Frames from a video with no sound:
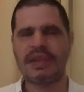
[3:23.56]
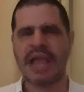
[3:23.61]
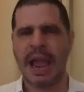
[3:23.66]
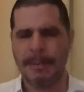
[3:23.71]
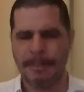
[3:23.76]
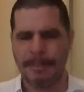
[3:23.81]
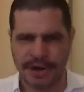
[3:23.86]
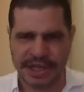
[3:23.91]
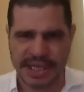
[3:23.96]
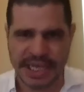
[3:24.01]
A
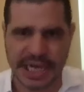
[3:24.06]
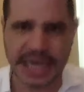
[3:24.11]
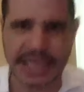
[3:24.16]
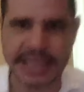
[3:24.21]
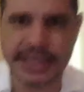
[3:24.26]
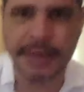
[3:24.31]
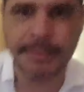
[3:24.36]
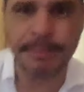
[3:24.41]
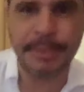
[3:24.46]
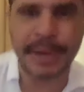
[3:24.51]
branded
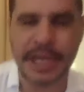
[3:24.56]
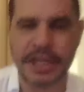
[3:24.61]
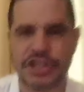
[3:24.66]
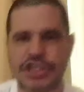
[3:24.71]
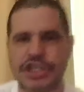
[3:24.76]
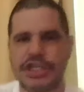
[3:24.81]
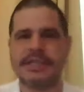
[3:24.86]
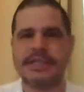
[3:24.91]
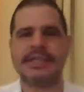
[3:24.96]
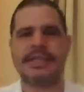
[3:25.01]
landing page
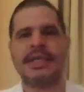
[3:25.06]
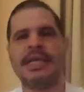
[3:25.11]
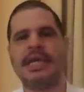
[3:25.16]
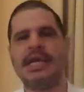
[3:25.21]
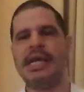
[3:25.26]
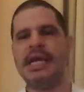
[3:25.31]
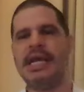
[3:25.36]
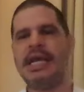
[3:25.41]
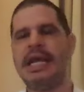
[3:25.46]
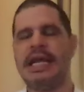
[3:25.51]
is,
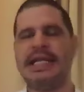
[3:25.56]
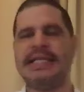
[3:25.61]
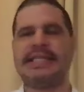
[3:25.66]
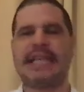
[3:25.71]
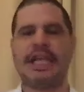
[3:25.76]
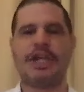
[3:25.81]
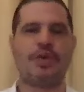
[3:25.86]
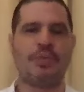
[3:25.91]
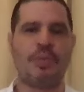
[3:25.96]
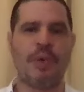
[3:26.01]
let's
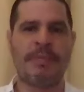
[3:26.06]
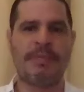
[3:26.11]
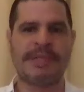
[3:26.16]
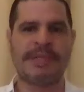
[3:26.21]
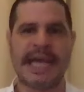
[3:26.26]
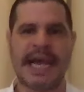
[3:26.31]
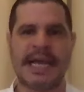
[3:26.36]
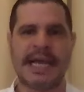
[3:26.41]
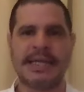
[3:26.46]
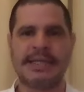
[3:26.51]
say your
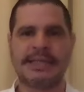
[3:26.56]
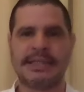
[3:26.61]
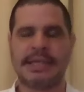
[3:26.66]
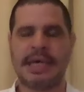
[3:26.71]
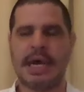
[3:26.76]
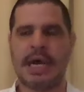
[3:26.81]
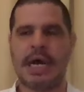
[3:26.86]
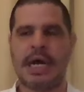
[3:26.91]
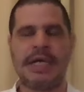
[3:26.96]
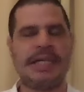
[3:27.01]
website
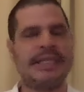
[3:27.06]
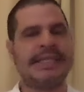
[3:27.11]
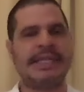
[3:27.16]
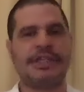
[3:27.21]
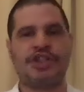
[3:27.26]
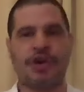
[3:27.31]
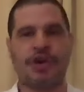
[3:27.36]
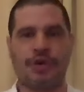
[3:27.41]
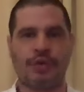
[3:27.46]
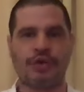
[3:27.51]
is a
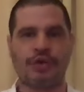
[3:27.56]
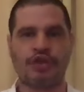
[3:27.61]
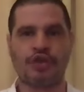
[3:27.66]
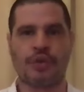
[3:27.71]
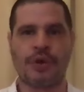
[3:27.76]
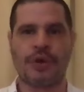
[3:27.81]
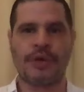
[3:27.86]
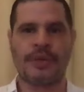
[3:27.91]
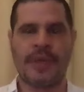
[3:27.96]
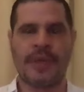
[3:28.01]
general
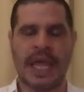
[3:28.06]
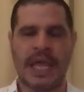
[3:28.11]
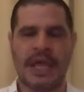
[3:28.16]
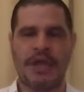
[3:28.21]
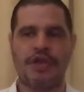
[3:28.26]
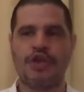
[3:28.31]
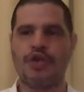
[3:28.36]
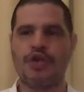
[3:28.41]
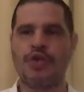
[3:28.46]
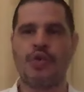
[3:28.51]
store
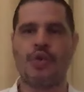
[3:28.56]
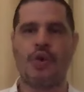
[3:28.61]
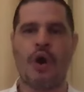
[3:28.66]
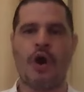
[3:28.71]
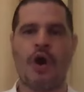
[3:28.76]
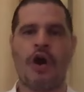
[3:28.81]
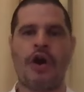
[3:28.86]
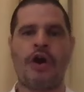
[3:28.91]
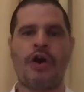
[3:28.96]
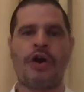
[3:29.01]
and you
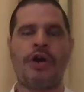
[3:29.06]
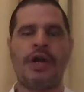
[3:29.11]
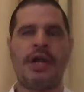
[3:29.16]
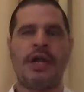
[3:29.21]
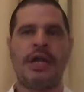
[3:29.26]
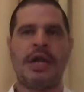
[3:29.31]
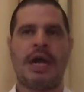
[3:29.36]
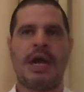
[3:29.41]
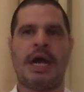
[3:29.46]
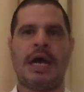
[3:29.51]
are
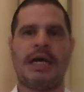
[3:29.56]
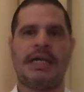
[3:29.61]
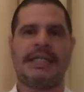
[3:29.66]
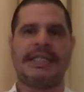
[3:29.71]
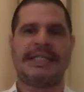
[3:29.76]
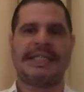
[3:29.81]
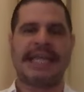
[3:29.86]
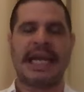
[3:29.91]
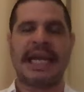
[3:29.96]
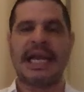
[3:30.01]

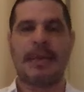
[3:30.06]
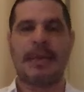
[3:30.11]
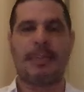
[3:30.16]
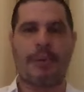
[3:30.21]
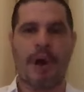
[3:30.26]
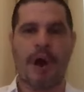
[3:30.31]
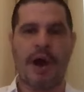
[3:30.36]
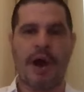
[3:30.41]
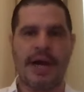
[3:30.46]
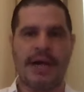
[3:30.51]
selling a
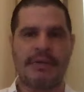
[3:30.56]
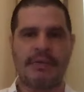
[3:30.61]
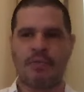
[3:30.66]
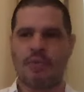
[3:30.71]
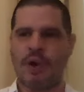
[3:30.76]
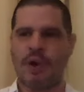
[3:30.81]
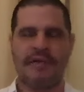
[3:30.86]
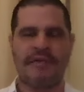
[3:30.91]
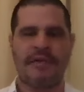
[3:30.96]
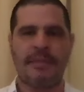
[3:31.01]
product,
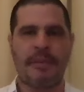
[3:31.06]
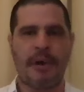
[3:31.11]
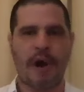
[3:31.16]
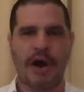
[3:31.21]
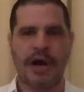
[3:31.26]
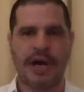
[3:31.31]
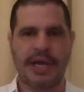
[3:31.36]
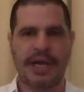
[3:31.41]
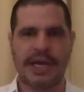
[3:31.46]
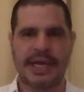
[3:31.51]
whatever
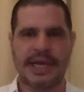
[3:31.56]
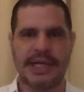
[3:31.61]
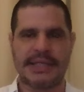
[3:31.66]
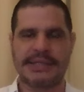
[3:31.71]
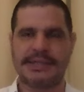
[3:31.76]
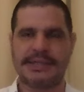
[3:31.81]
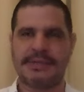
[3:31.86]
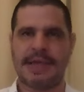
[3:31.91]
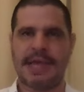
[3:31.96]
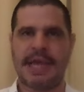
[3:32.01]
product it
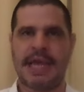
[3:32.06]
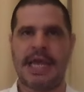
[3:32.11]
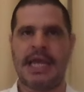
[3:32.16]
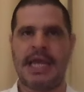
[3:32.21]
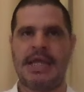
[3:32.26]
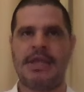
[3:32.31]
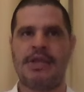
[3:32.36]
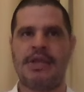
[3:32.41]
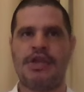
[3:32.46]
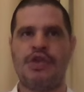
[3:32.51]
is,
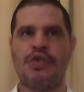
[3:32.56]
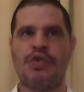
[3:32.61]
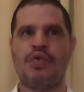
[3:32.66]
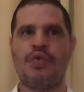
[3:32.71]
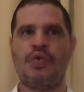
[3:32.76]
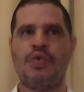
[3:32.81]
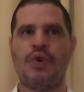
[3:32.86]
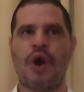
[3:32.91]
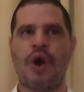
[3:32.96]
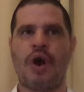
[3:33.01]
and
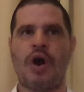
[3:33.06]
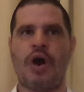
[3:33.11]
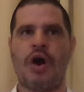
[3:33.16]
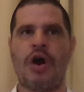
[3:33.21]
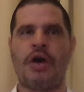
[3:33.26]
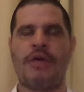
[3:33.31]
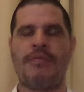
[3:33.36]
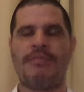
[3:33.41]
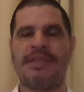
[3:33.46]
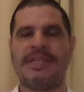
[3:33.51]
you
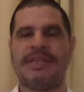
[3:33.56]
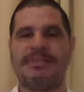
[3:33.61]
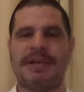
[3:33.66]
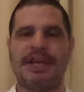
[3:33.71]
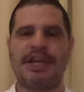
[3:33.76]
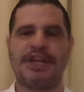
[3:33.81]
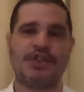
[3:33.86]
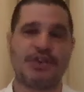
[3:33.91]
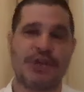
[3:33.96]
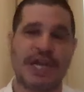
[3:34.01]
are, it's
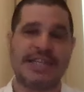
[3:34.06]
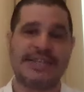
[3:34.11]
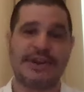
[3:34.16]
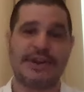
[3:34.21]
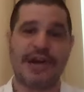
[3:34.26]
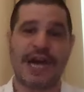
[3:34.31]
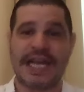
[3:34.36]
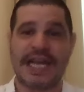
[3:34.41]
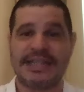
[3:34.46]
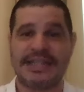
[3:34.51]
because you guys
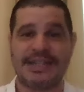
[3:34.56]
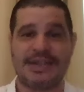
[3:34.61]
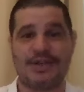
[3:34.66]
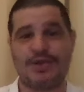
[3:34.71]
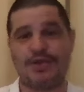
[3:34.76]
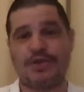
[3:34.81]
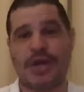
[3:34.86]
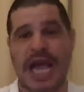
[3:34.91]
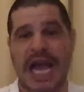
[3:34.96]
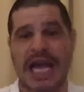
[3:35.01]
are lazy.
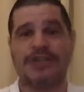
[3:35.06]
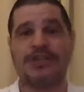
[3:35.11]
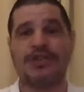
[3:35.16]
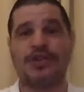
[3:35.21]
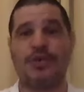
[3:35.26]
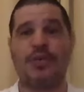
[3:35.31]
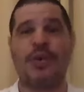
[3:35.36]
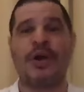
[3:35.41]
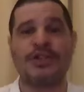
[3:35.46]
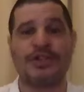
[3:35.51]
You guys
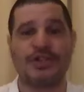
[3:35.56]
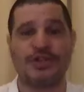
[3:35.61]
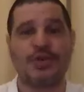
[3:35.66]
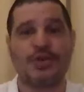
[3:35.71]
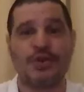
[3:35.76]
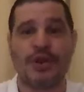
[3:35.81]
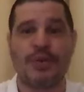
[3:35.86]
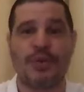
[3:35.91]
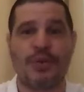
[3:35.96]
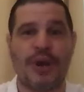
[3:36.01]
don't want to
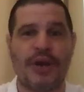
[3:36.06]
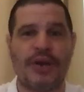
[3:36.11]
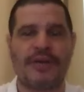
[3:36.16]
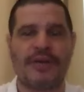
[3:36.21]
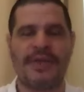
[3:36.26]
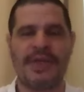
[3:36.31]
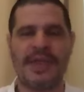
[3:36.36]
do the work.